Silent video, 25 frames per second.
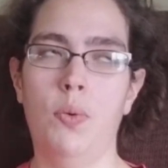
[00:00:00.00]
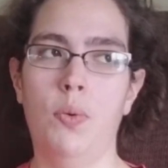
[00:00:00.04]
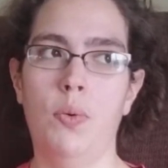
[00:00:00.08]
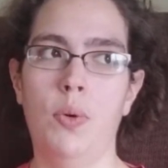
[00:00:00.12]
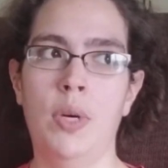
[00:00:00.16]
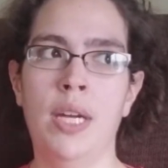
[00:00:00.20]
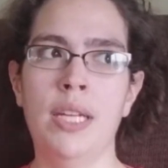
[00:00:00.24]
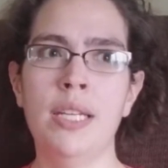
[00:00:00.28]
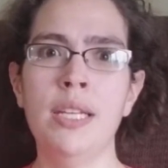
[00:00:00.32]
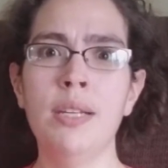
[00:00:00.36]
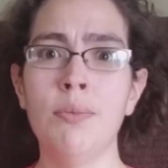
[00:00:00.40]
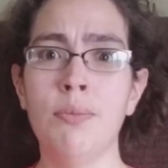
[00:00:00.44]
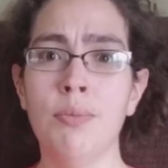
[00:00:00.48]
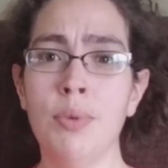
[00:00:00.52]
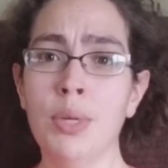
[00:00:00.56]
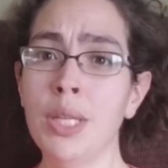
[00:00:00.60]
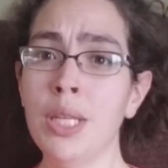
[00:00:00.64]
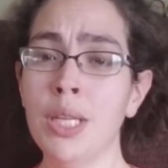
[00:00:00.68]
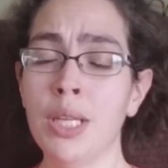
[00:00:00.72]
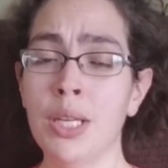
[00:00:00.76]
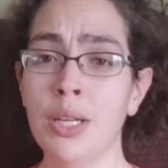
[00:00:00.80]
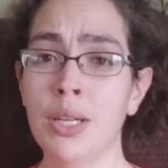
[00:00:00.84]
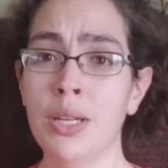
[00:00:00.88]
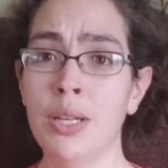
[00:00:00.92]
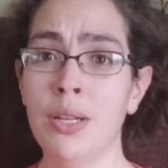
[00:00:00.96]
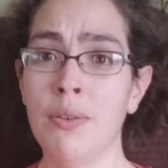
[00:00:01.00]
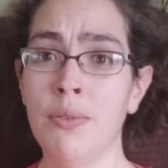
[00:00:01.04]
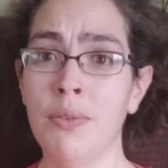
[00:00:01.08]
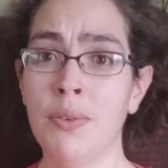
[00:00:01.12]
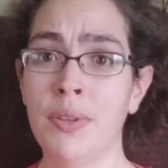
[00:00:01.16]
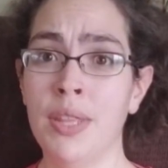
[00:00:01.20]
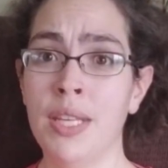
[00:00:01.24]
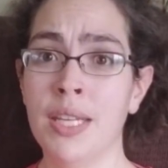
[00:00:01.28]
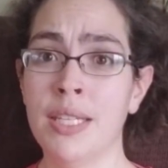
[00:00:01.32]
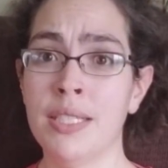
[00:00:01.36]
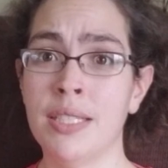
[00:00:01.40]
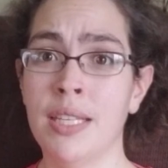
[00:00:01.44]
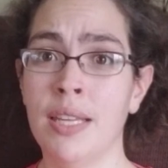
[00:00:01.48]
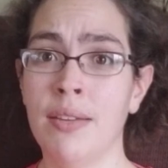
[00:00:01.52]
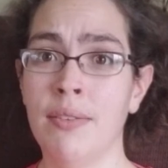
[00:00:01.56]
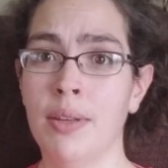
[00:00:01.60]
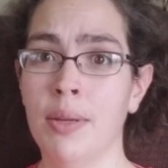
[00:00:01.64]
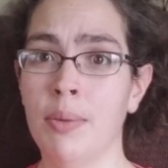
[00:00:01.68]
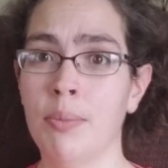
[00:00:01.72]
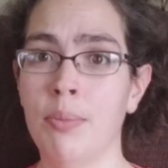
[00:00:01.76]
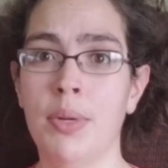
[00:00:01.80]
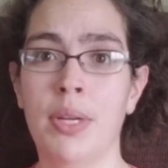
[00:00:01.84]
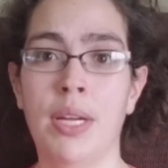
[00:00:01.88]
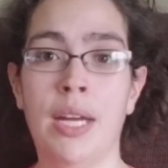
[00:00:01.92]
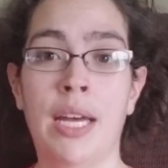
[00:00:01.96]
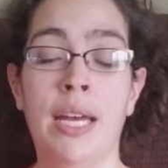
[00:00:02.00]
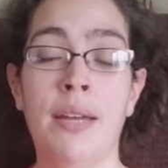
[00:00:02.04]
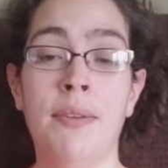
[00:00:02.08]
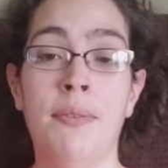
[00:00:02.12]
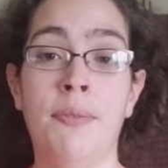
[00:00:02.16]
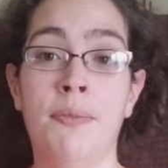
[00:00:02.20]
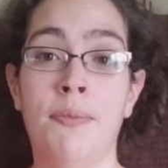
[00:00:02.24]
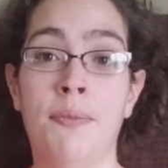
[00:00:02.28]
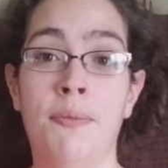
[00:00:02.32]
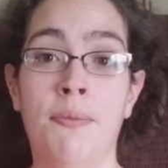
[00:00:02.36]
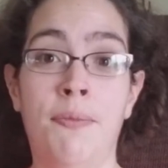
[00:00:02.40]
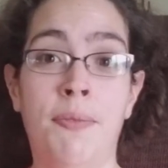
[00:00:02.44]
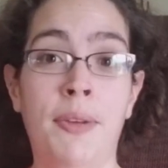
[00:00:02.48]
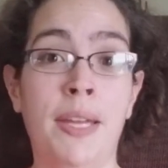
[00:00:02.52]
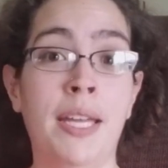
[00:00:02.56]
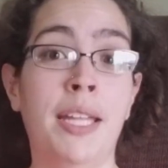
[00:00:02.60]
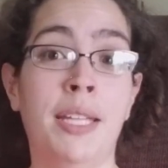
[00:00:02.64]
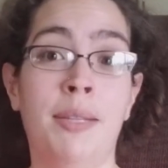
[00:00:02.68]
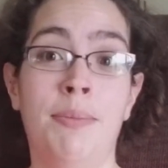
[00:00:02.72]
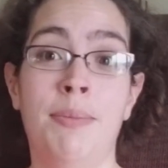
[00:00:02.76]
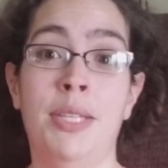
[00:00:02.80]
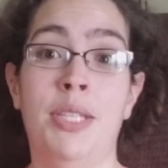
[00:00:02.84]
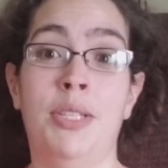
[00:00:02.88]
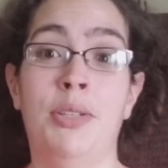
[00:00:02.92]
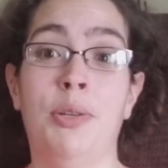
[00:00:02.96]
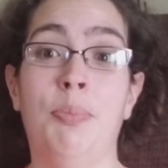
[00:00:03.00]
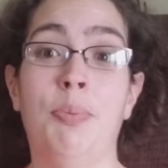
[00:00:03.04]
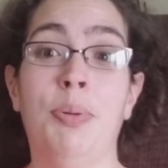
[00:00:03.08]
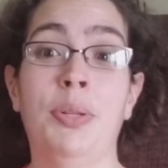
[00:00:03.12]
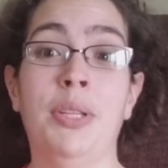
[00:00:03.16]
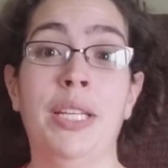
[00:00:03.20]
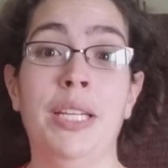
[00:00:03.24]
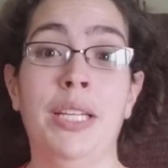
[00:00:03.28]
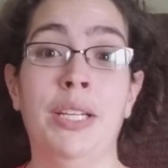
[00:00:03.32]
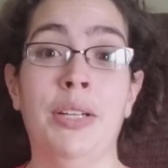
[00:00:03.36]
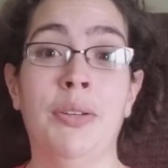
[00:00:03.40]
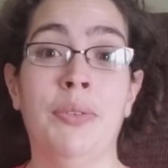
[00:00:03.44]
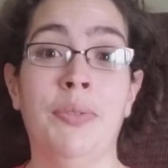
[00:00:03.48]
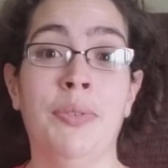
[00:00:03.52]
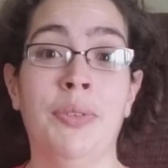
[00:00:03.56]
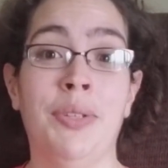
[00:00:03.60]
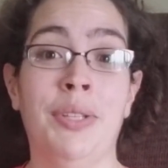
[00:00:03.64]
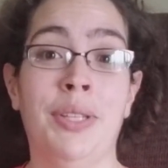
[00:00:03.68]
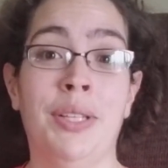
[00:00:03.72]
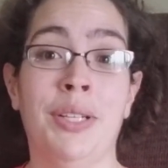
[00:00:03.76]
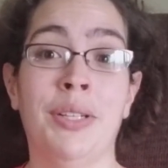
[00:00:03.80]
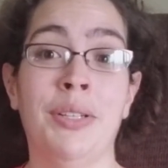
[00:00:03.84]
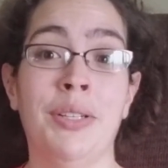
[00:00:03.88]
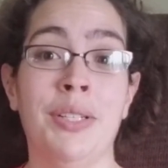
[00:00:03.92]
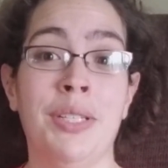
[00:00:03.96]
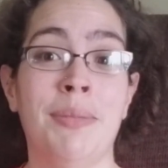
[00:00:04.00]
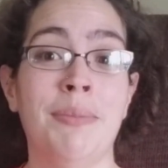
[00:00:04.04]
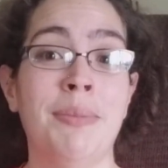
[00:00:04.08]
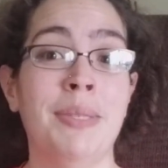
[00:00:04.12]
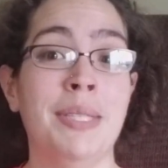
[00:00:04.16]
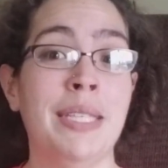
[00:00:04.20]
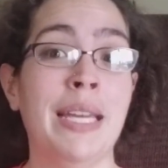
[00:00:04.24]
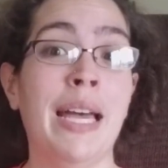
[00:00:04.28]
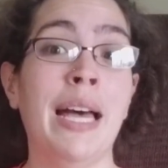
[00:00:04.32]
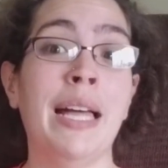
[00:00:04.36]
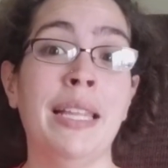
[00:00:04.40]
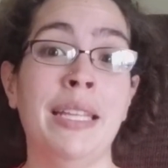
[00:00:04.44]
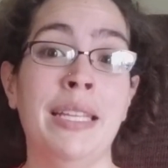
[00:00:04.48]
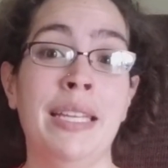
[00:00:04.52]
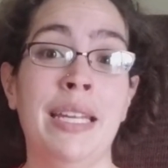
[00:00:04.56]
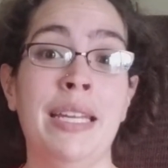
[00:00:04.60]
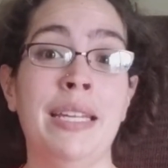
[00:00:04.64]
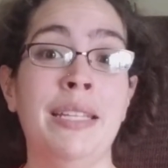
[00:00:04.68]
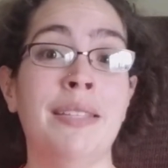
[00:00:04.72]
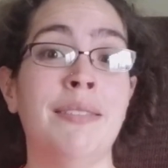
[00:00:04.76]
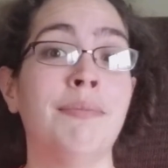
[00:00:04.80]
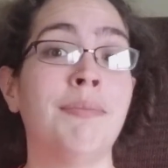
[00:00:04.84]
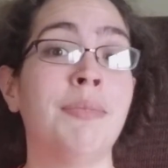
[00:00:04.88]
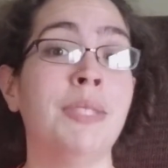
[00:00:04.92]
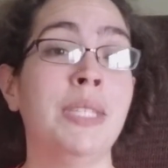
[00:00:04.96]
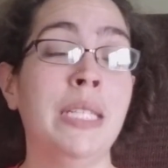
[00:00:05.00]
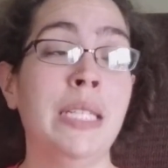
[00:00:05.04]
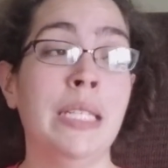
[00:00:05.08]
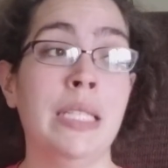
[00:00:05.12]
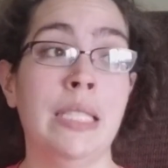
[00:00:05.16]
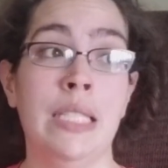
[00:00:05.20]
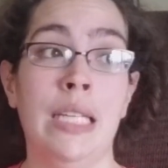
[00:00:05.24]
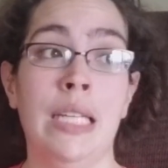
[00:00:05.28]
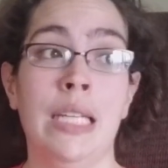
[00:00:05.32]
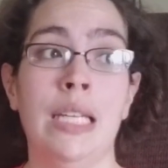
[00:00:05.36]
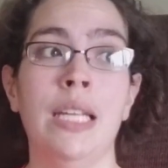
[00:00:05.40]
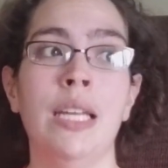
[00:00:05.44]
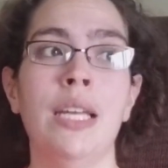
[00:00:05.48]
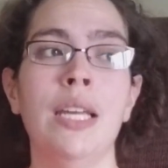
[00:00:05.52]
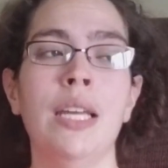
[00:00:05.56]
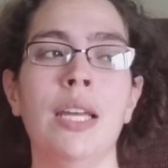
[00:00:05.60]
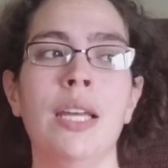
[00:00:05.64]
I did really good over Thanksgiving, but I failed miserably over the Christmas holiday season.